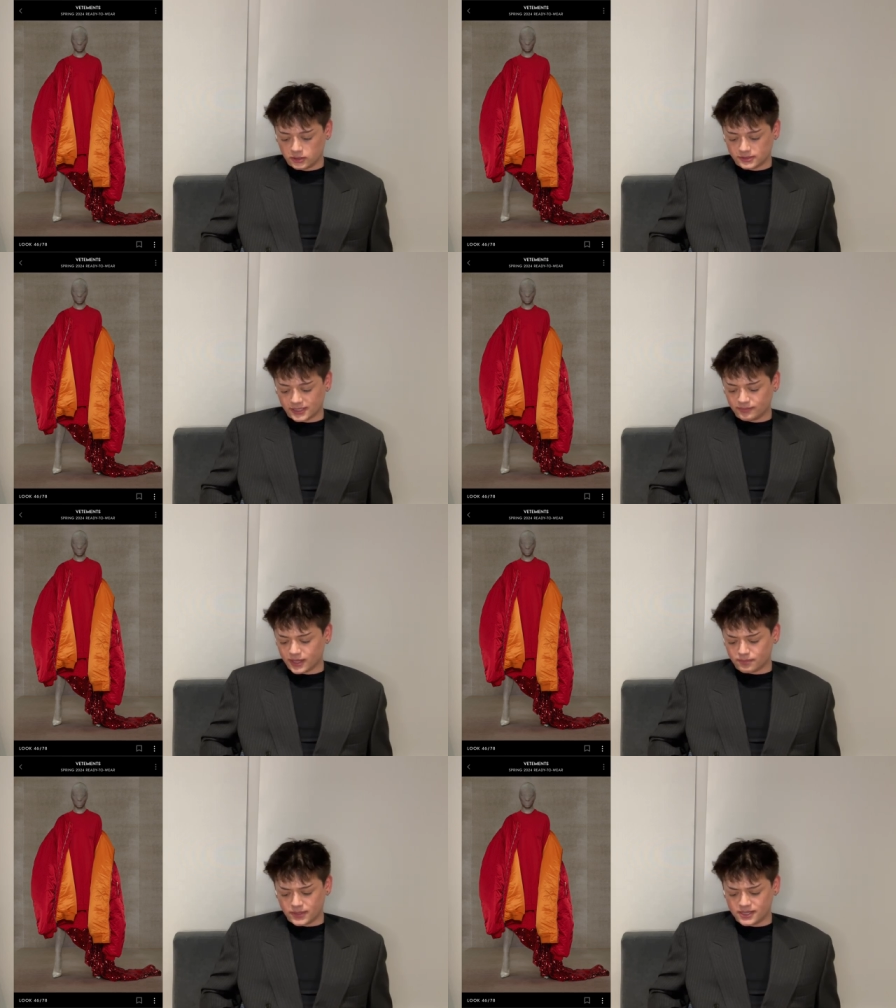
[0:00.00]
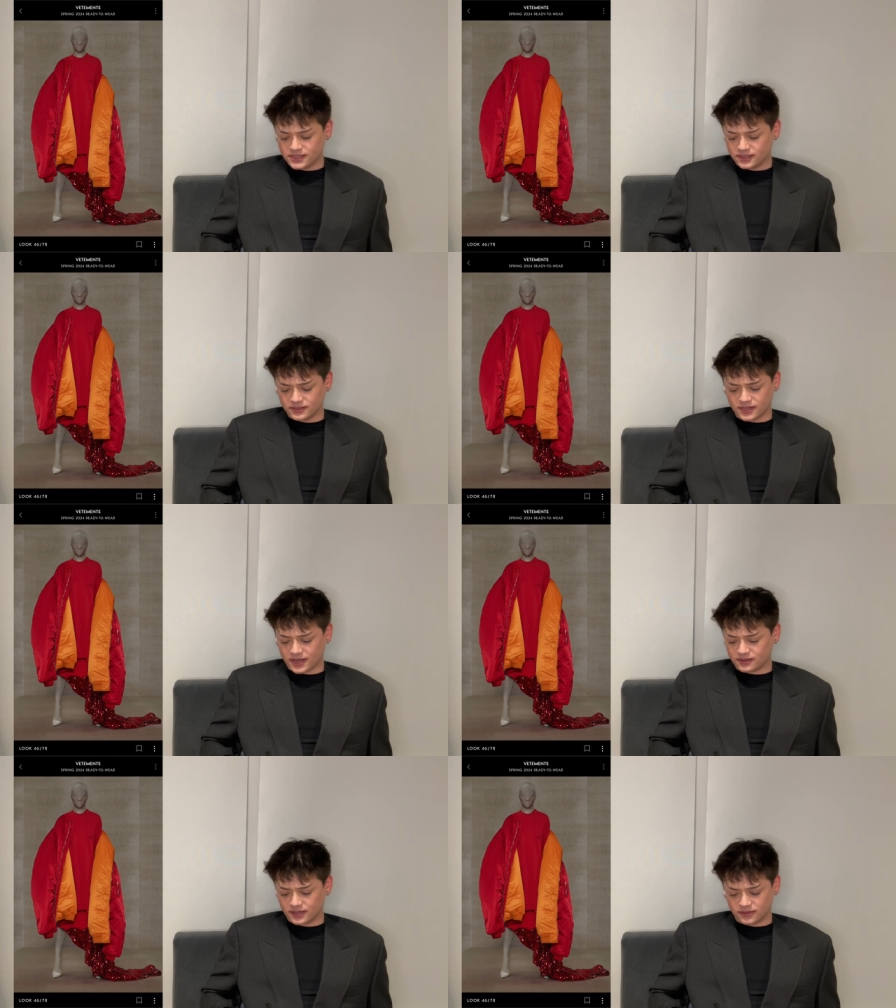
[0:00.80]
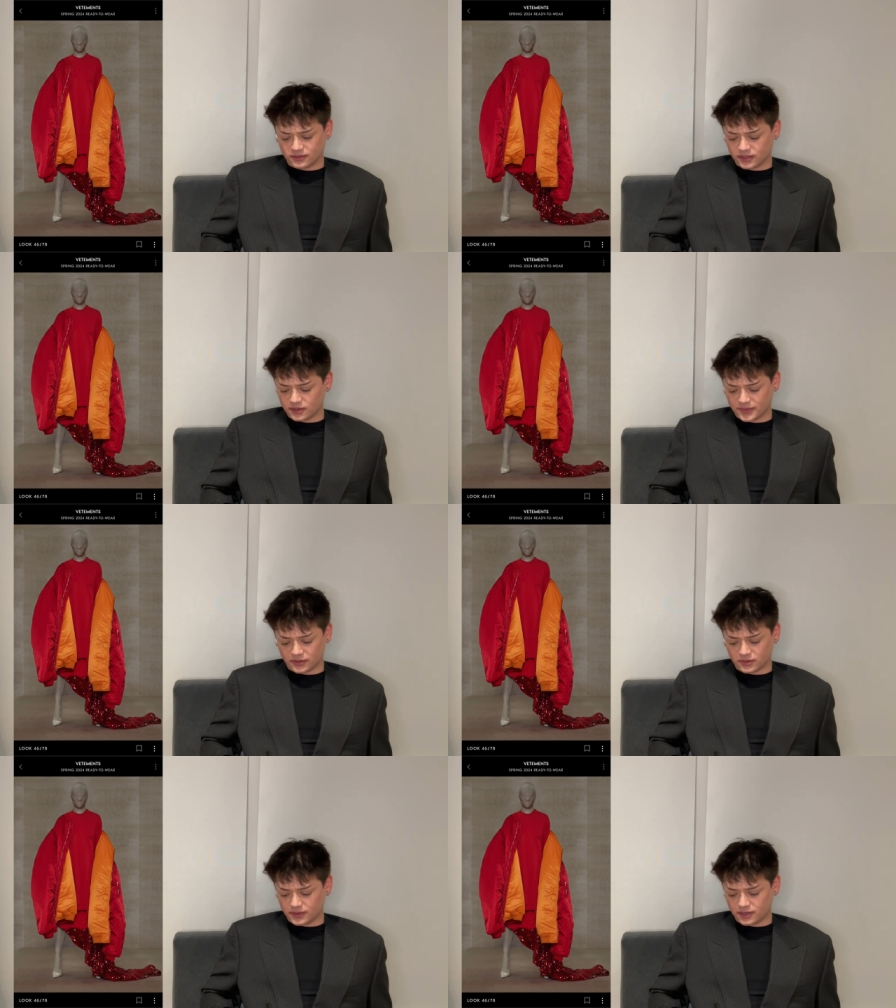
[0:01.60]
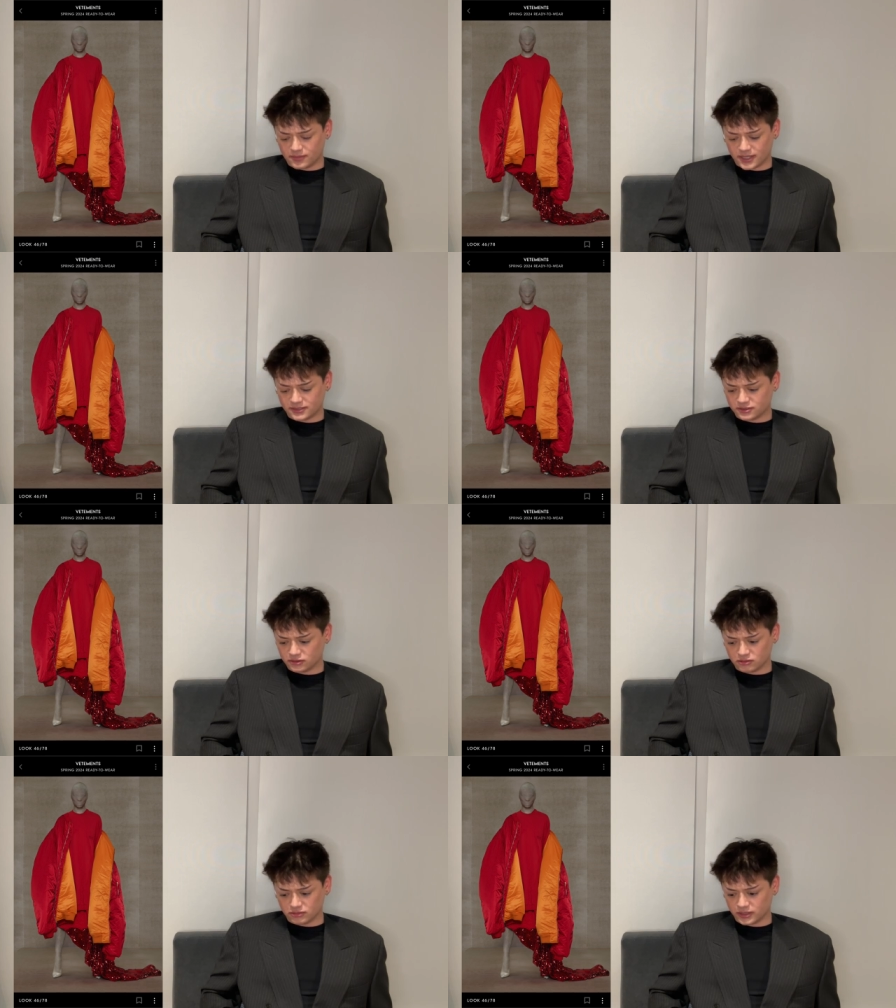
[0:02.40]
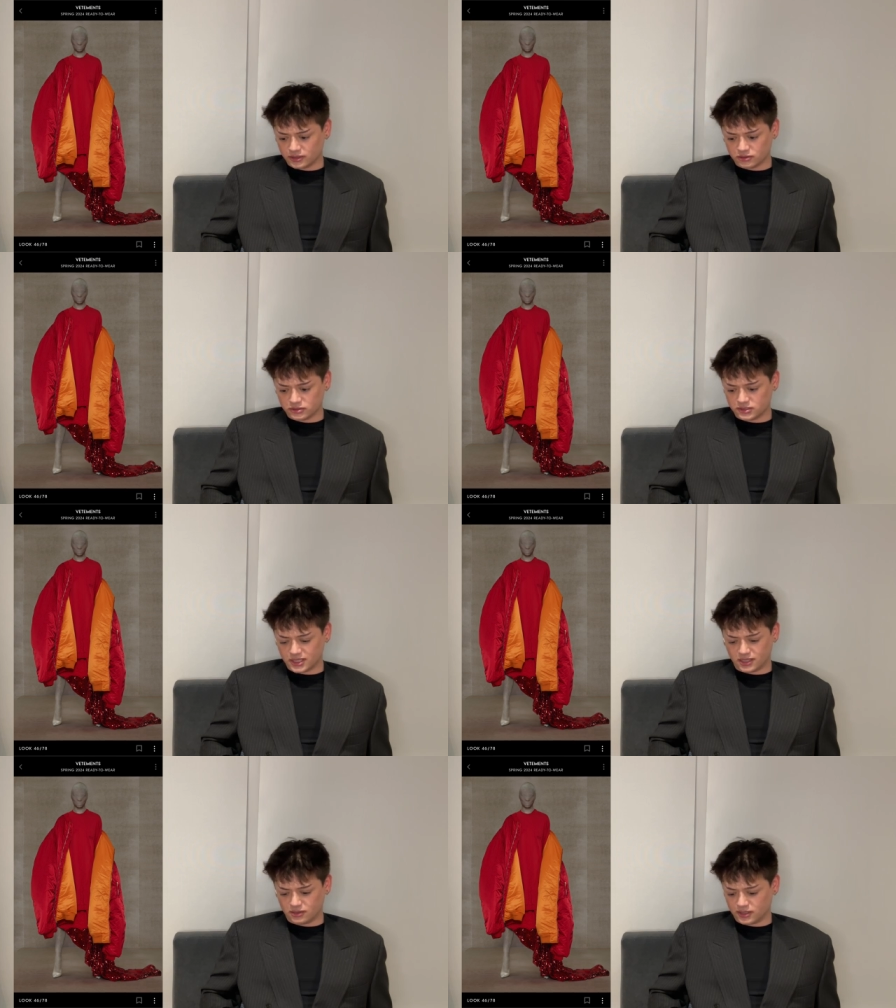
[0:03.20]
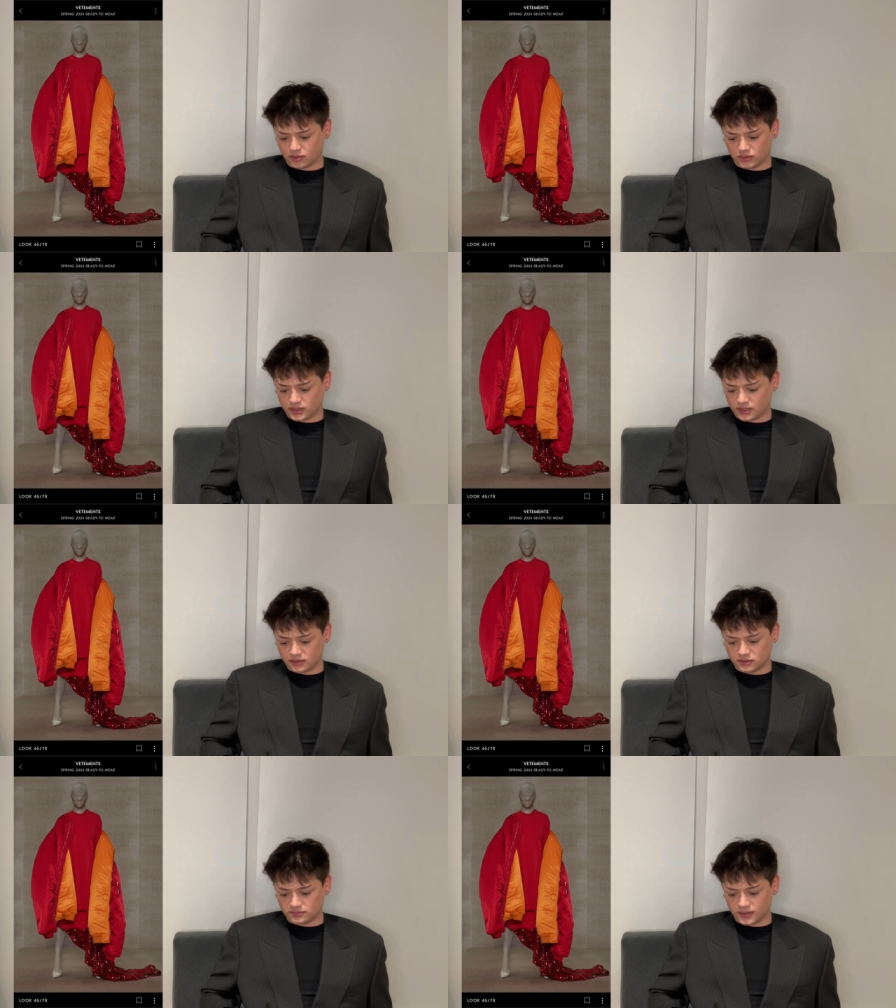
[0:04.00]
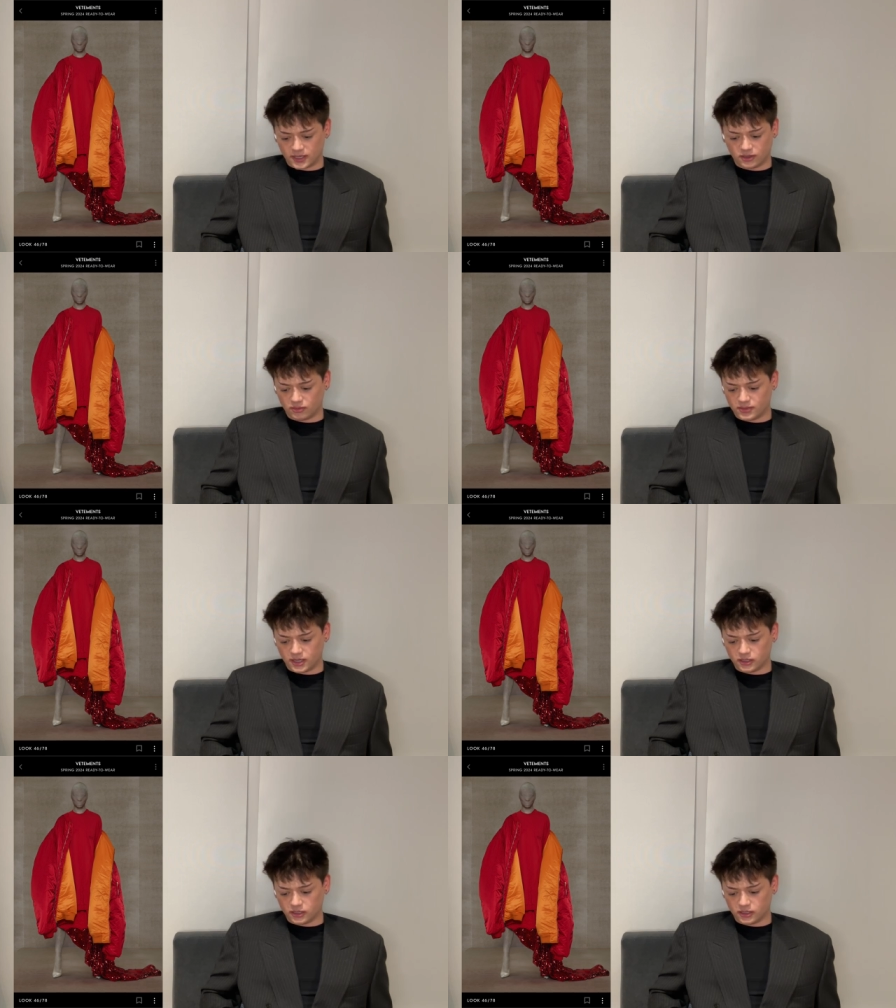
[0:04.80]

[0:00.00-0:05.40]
Same like peaking neckline thing coming out the bottom. I still don't really understand like what that is, but I don't mind